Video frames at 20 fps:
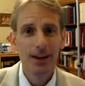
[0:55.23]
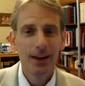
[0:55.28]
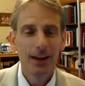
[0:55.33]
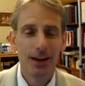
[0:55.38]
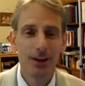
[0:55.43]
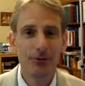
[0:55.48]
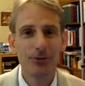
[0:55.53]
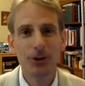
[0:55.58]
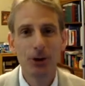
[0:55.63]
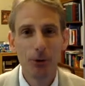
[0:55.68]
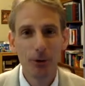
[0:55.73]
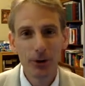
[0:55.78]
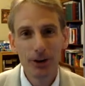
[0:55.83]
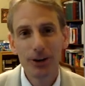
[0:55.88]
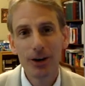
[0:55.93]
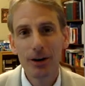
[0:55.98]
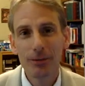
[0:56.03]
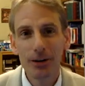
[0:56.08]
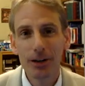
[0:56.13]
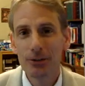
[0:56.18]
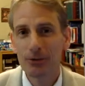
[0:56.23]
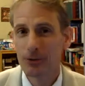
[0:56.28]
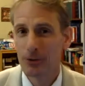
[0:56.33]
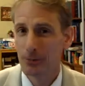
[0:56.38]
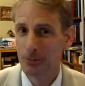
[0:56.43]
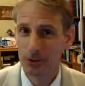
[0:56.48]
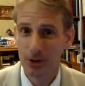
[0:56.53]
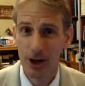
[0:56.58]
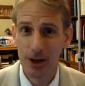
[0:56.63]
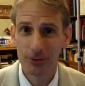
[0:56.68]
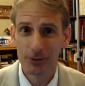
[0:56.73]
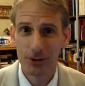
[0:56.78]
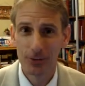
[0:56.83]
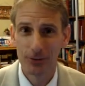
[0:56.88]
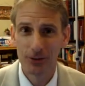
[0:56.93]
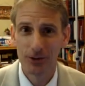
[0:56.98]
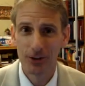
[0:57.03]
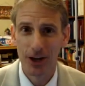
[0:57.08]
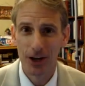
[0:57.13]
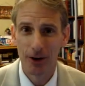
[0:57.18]
if you're coming from left of
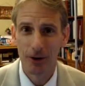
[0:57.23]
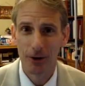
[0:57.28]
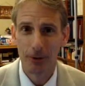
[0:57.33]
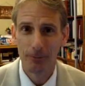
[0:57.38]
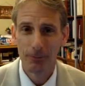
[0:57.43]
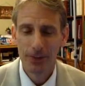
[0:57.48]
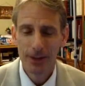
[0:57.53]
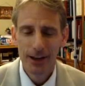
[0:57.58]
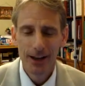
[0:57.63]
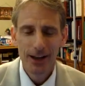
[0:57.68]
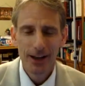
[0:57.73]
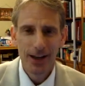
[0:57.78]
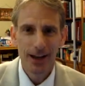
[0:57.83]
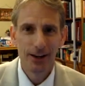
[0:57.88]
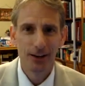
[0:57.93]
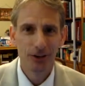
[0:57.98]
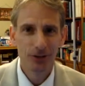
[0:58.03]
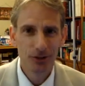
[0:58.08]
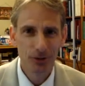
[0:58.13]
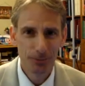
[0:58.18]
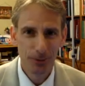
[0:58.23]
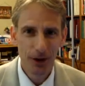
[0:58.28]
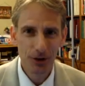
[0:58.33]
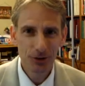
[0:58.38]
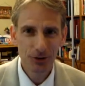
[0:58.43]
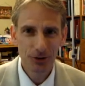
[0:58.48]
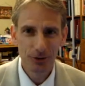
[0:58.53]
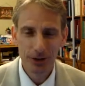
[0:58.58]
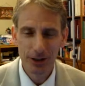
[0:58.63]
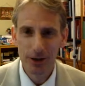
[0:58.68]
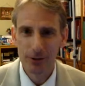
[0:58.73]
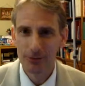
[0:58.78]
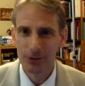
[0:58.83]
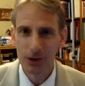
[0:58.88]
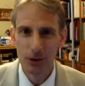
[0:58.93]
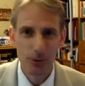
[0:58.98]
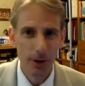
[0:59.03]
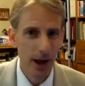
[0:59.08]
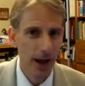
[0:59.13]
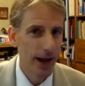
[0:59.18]
center, and especially if
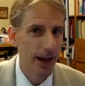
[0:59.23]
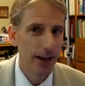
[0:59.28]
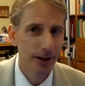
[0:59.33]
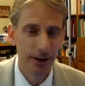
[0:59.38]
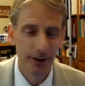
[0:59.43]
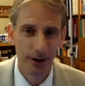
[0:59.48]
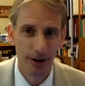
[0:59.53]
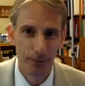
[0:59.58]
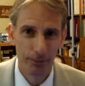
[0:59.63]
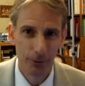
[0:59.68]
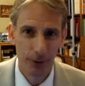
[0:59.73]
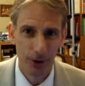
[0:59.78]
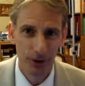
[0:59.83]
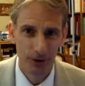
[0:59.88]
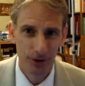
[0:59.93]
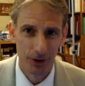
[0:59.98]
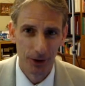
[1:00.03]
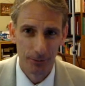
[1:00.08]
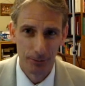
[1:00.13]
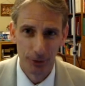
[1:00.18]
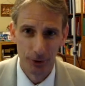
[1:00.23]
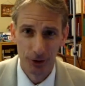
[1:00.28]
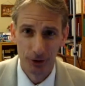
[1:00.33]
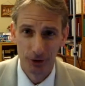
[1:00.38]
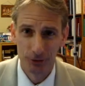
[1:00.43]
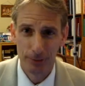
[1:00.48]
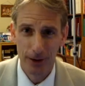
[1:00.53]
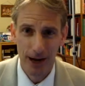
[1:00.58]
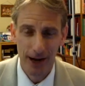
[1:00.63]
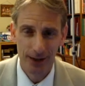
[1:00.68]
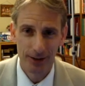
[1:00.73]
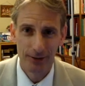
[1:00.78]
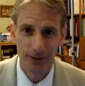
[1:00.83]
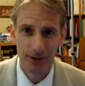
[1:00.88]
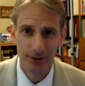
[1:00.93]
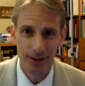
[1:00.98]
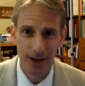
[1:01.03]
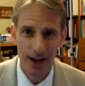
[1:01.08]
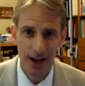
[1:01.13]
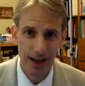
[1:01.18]
you hated on President Bush back in the
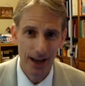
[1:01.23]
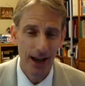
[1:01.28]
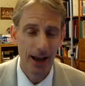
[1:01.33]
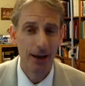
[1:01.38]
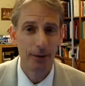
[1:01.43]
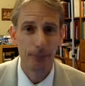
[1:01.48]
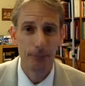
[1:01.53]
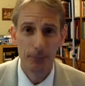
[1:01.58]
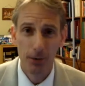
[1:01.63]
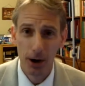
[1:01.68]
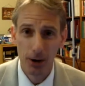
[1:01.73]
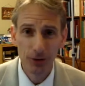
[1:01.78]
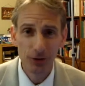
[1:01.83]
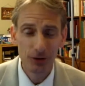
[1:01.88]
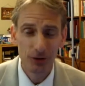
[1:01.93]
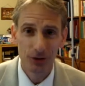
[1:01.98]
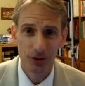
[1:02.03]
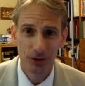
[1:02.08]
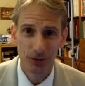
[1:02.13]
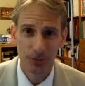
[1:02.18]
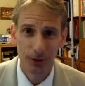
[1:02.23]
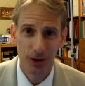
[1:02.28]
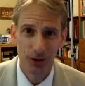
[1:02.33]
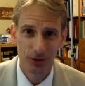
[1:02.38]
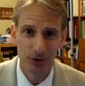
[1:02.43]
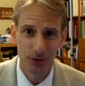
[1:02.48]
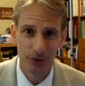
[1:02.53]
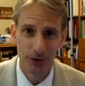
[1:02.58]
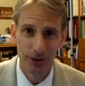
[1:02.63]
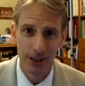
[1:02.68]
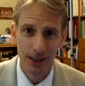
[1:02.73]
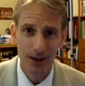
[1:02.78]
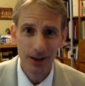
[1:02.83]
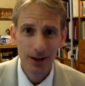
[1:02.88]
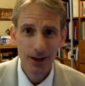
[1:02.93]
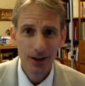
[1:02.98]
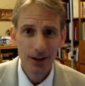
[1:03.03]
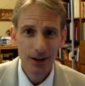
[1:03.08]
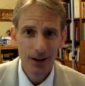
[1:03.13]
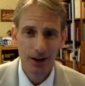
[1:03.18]
day, and most especially
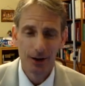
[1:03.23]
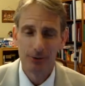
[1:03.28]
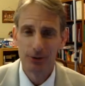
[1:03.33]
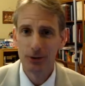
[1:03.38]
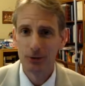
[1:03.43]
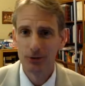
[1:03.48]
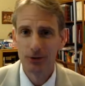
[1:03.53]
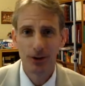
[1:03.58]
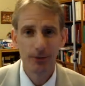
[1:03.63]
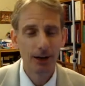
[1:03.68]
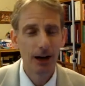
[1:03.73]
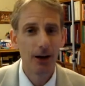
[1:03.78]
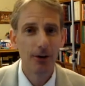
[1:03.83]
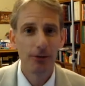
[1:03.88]
if you somehow